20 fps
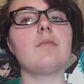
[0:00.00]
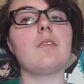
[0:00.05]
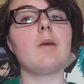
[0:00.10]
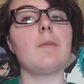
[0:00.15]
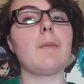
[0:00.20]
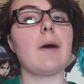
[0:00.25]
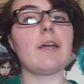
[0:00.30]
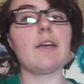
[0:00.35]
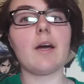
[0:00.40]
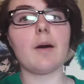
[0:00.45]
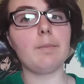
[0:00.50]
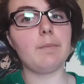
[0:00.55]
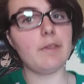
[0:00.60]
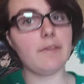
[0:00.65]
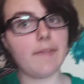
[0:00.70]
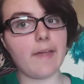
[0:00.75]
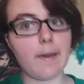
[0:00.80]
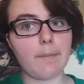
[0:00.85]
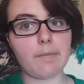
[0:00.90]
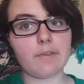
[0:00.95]
It might not be
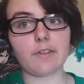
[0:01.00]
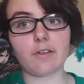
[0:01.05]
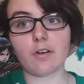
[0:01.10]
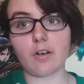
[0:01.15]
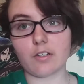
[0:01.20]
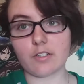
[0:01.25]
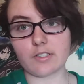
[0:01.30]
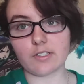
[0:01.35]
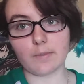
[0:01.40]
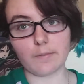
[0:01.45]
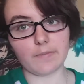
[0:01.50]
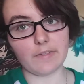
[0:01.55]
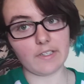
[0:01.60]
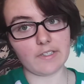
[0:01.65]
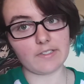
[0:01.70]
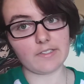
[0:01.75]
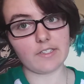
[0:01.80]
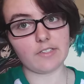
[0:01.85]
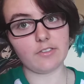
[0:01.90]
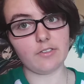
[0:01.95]
that, but there are some
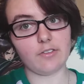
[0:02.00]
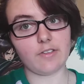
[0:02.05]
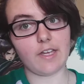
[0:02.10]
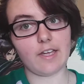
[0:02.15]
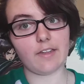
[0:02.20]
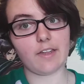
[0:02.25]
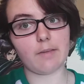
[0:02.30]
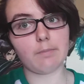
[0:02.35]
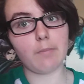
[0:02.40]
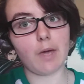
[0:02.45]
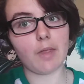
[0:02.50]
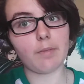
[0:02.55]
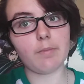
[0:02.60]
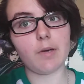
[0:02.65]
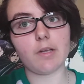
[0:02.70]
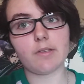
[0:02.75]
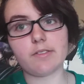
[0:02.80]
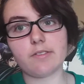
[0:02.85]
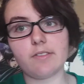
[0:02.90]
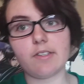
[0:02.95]
things that do that, like
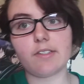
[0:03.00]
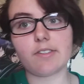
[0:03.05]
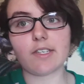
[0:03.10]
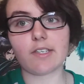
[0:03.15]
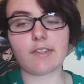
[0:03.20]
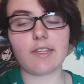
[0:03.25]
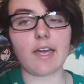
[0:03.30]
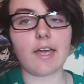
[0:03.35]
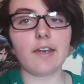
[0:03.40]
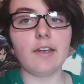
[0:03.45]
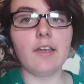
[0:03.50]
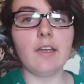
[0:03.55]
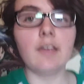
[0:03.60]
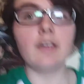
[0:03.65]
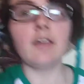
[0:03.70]
mothballs and things like that.